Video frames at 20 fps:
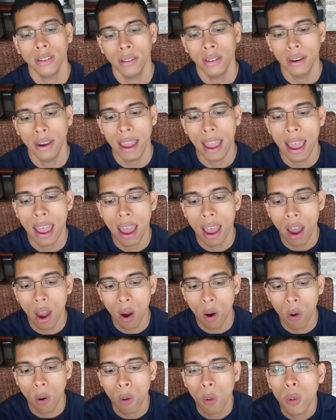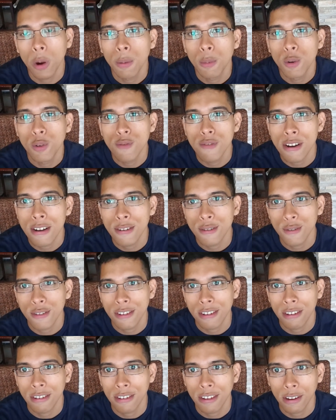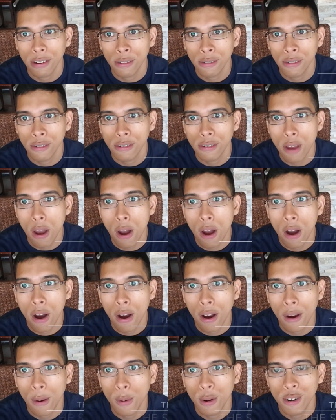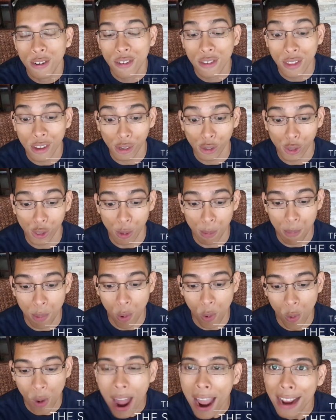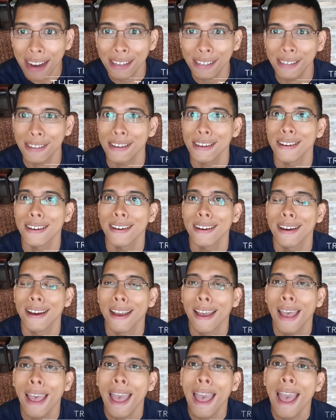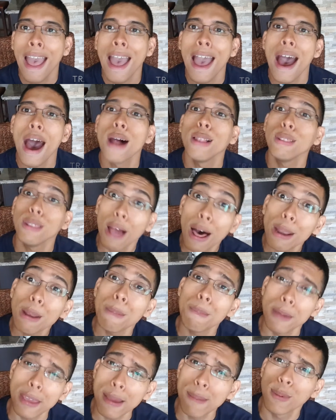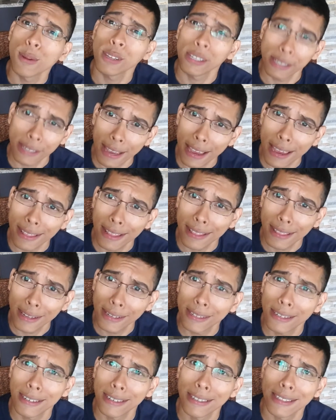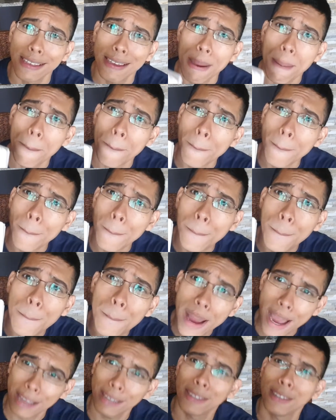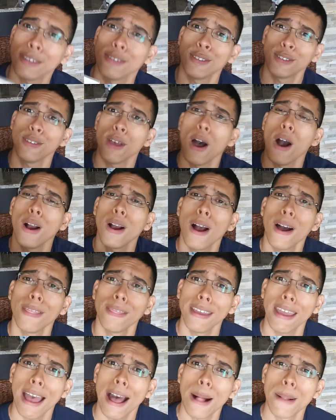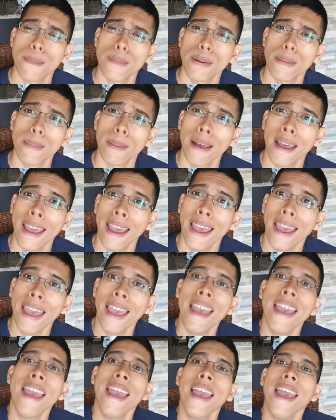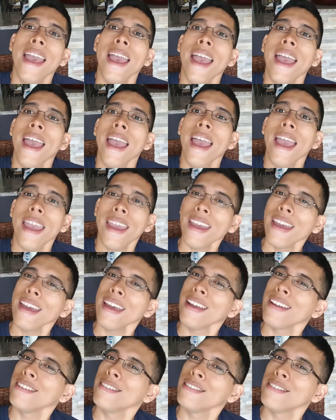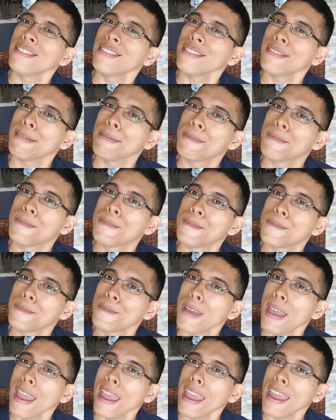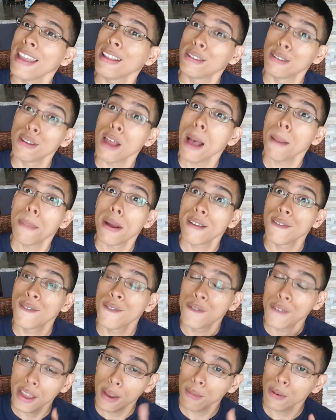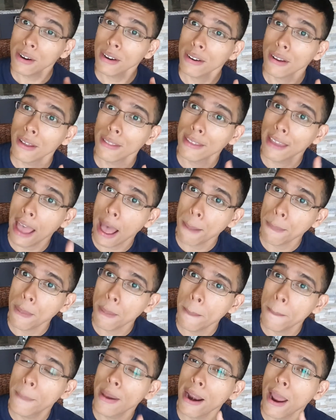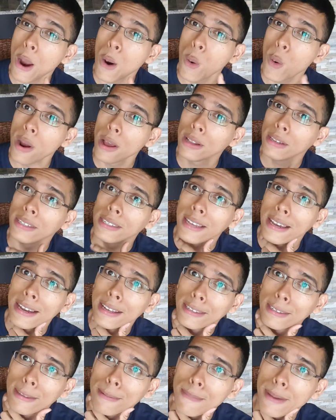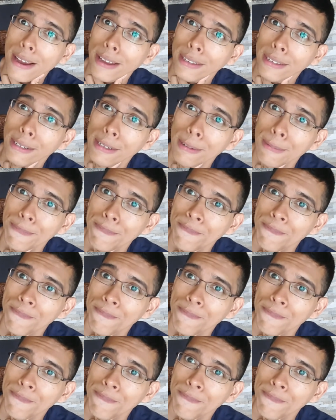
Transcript: Now we move on to the sixth song, which is The Surprising. A lot of people say that this is the best song on the album. And it's not my favorite on the album, but I will say it's the best.